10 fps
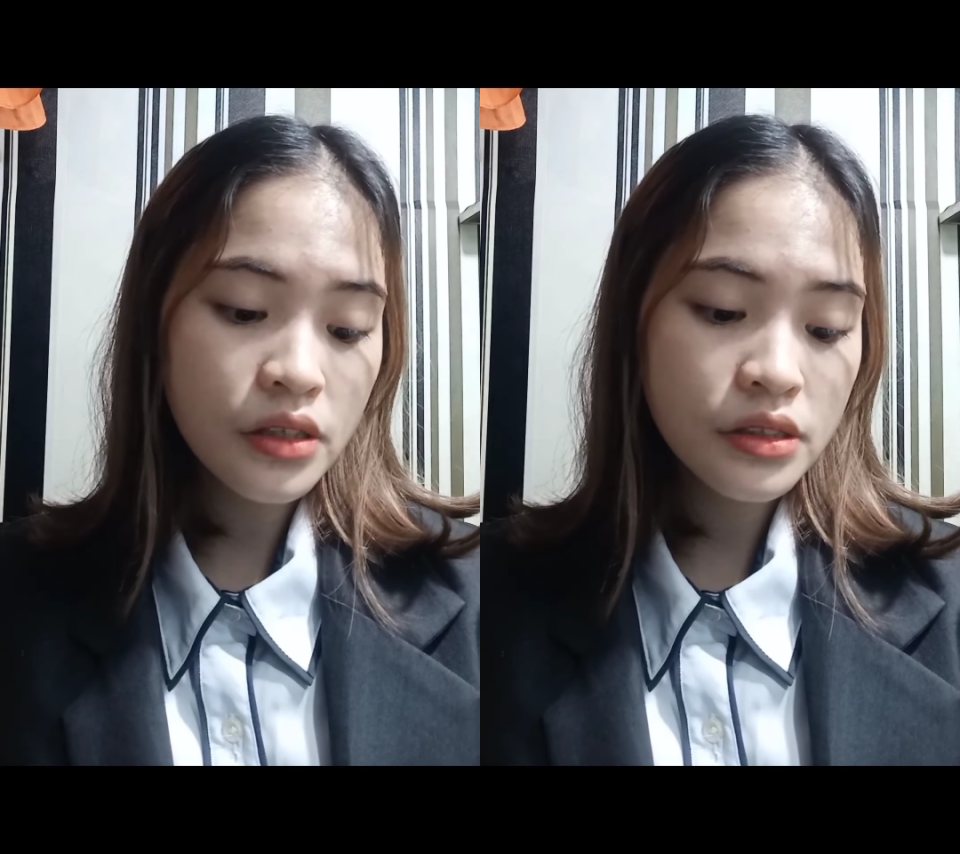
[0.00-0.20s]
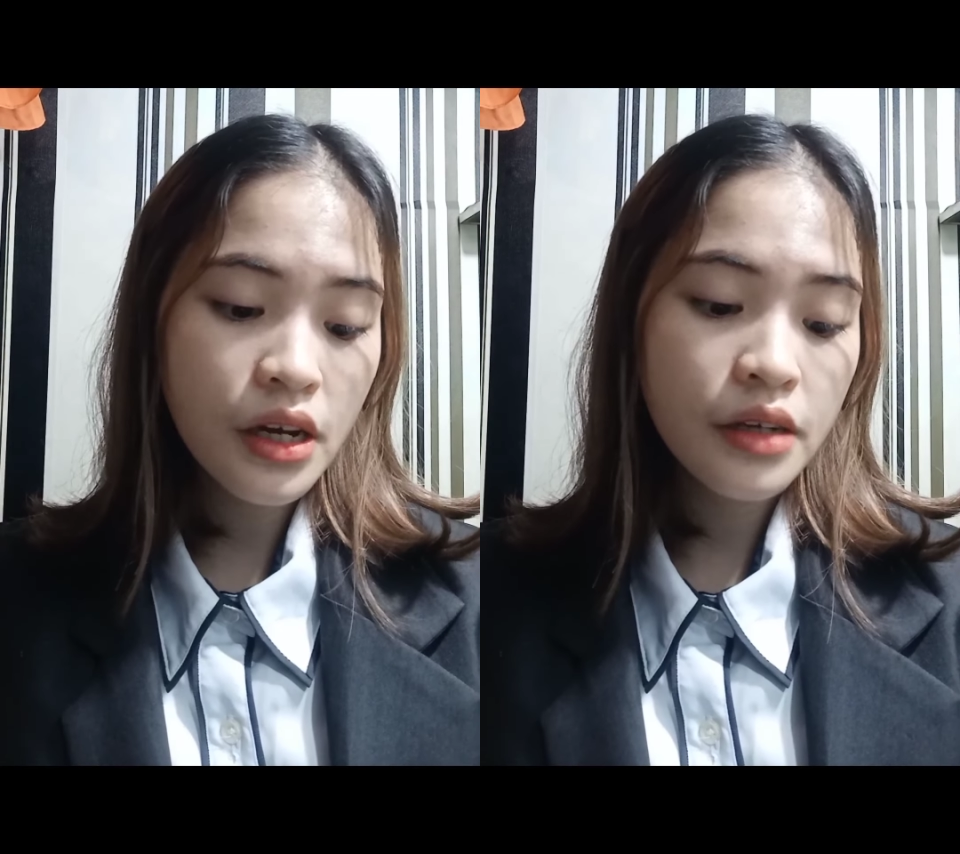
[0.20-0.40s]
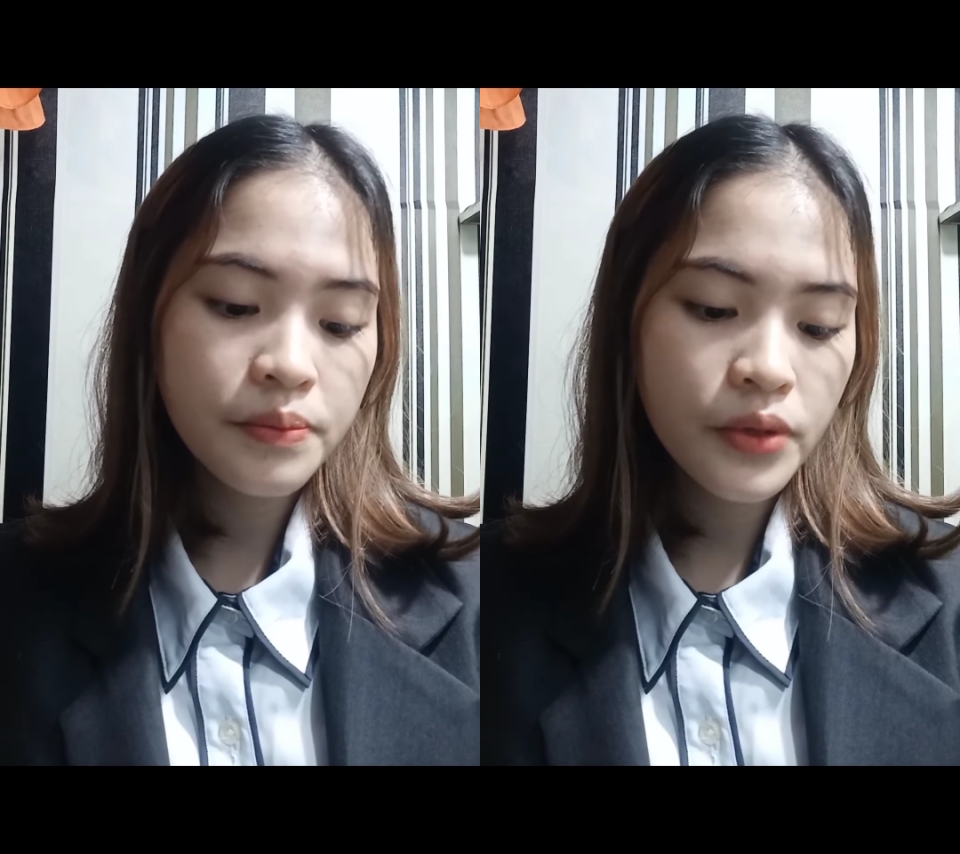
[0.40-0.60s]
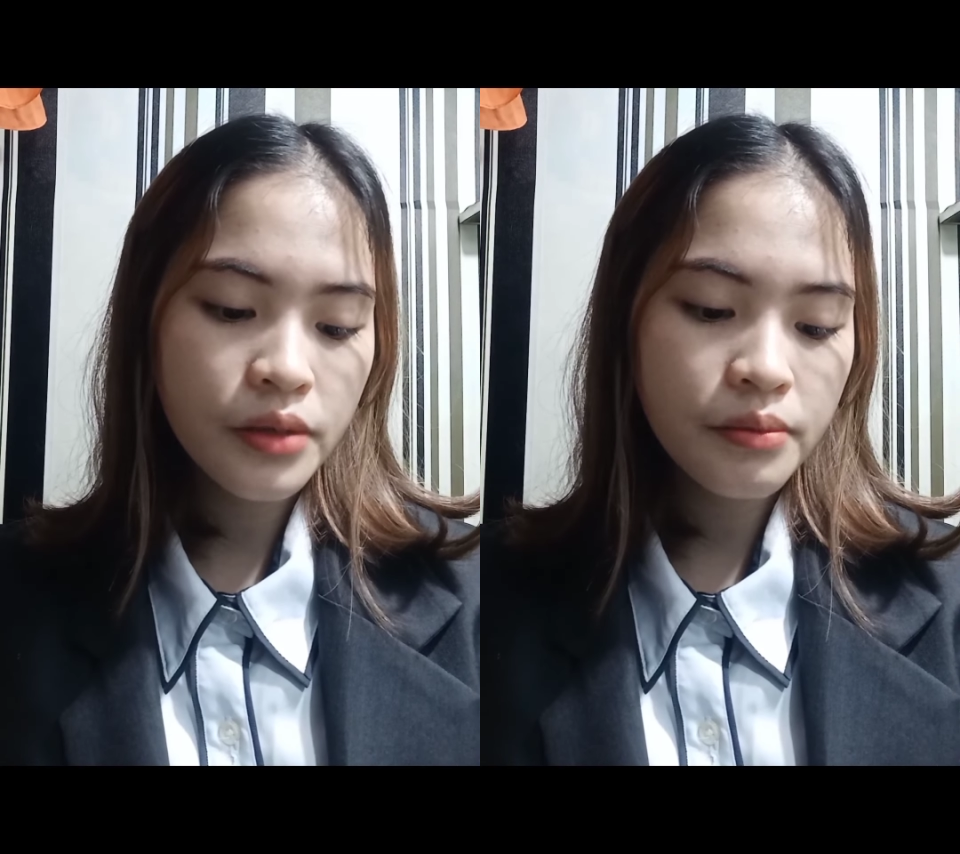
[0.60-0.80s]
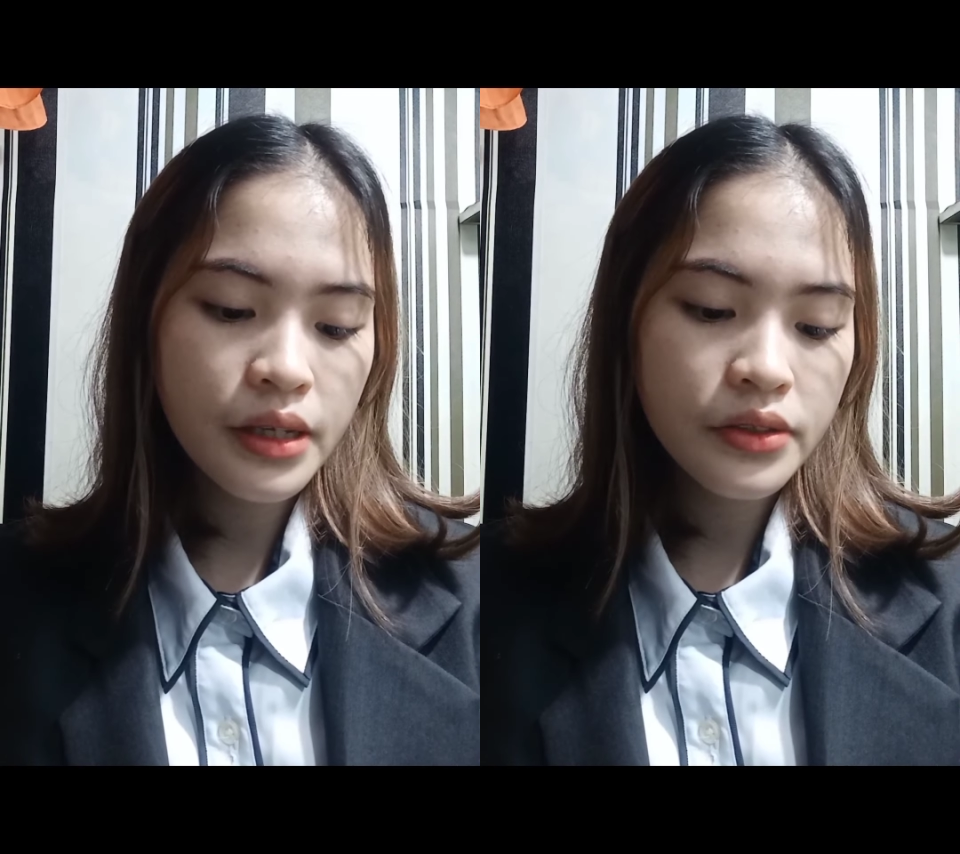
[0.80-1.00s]
on the
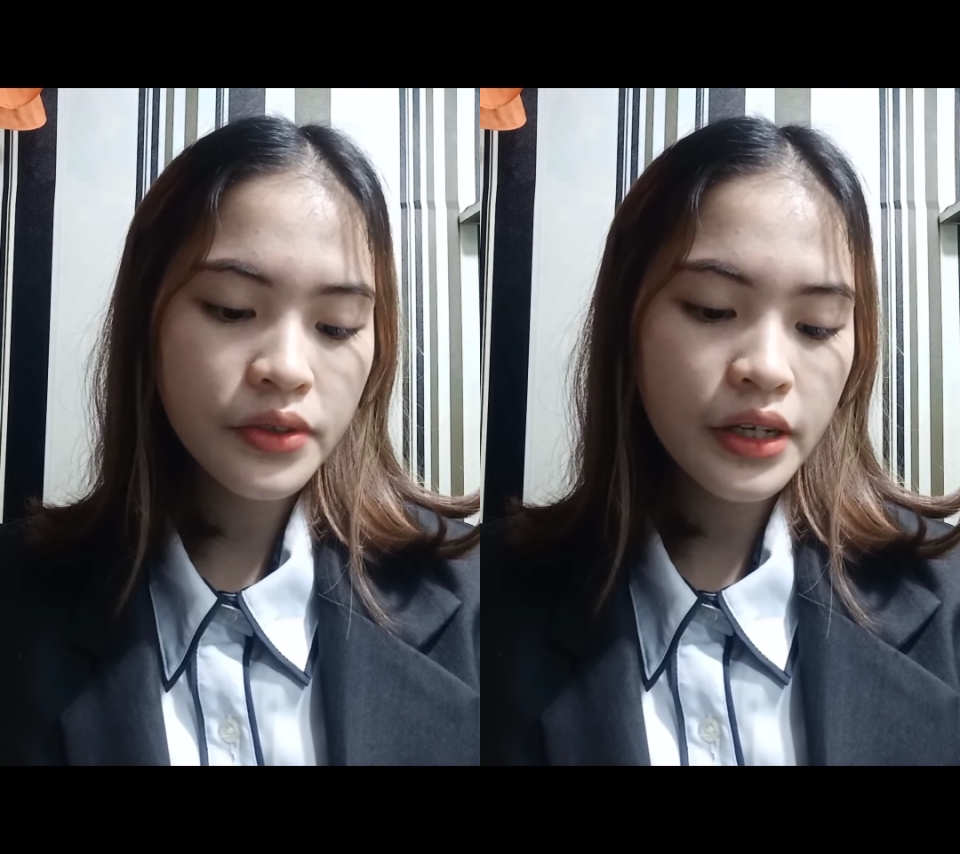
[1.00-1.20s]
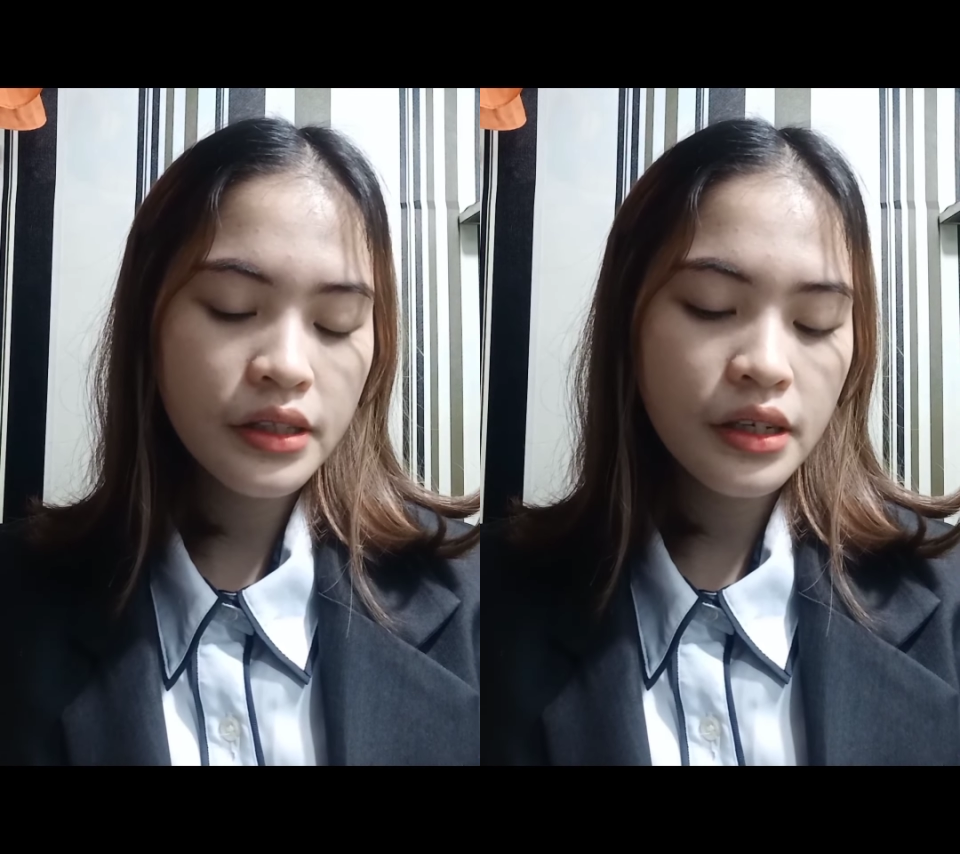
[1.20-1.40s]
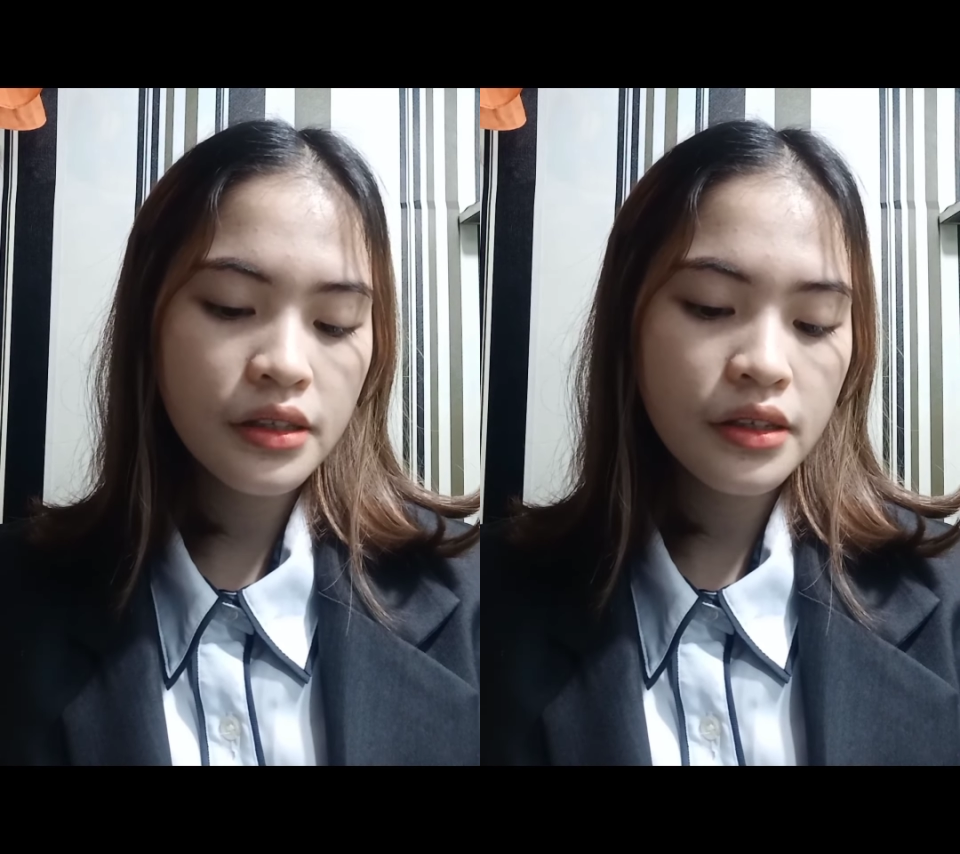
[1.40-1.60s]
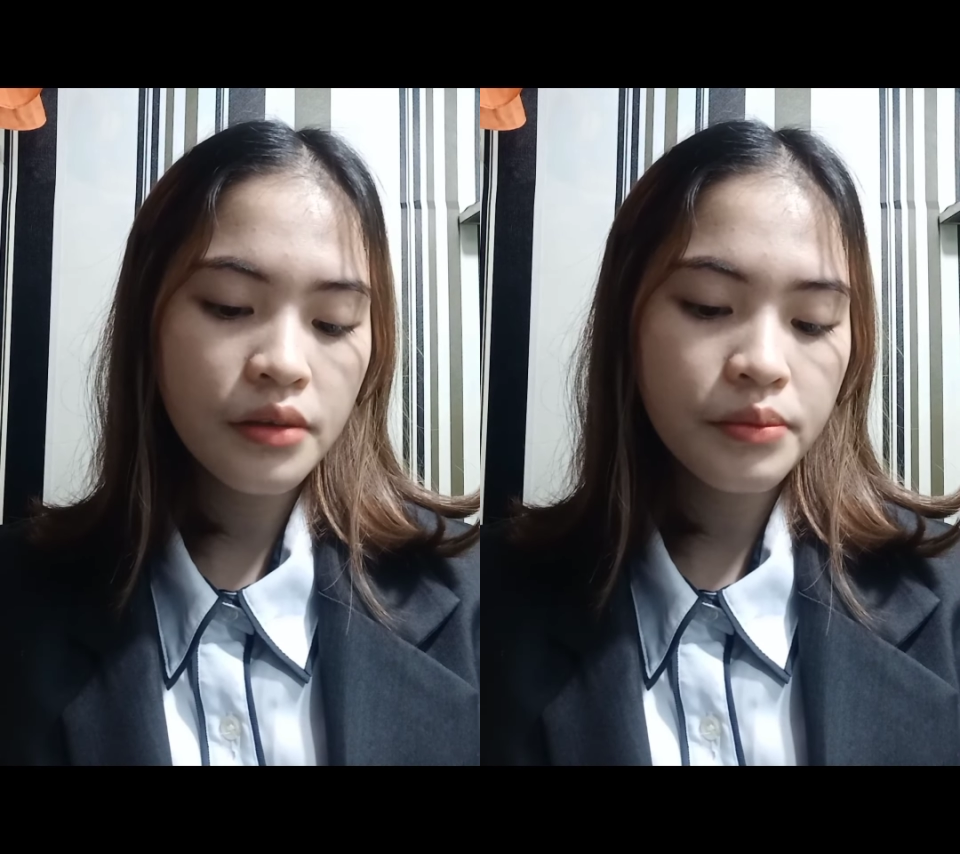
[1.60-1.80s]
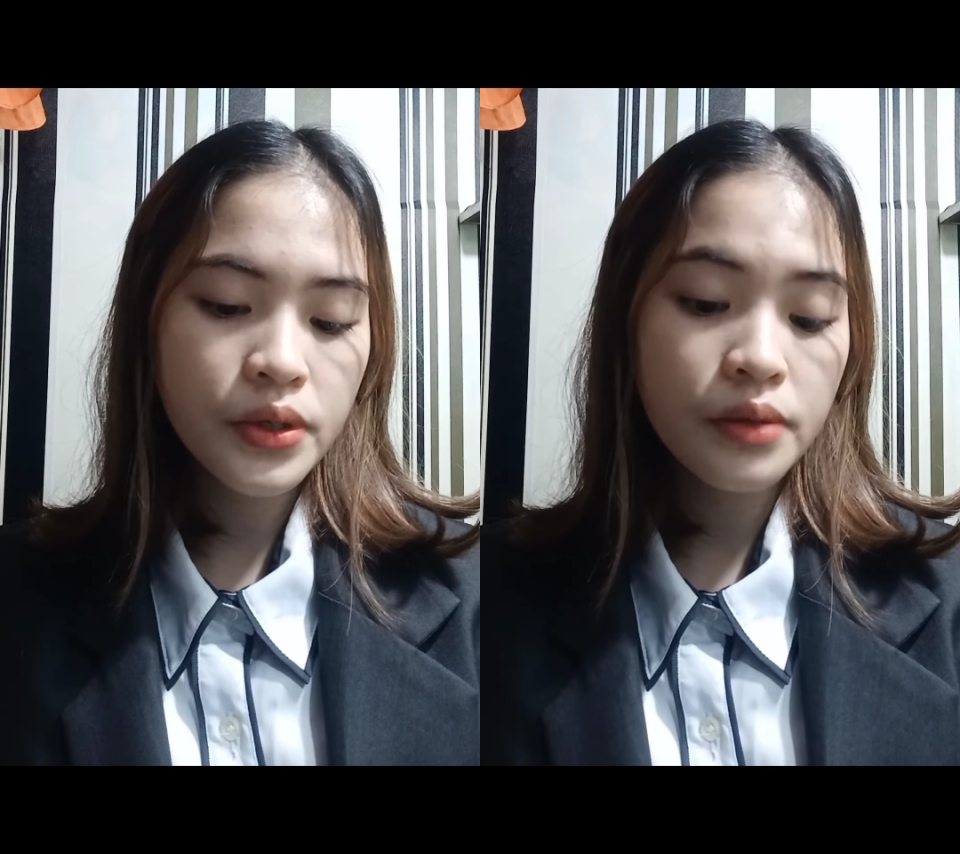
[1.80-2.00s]
employment rate and the number